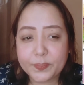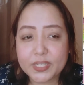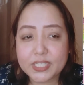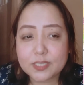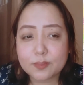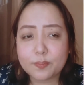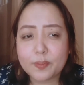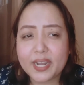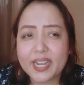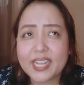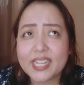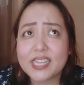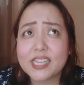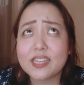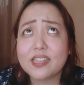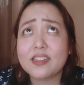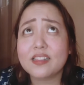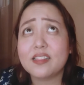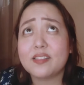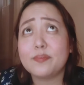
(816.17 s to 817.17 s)
despite
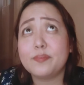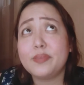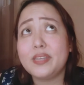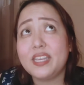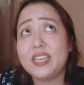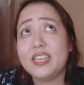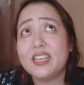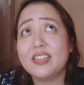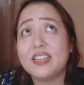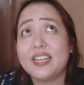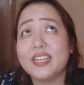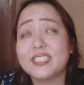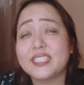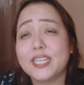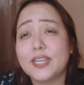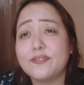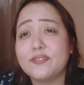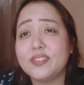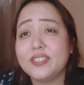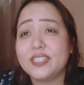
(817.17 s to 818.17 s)
being like
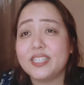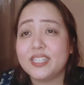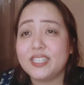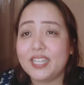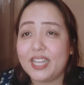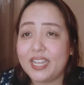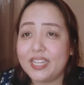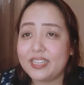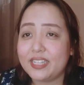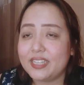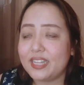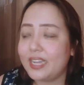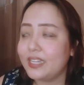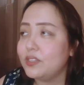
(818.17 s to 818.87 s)
17, 18.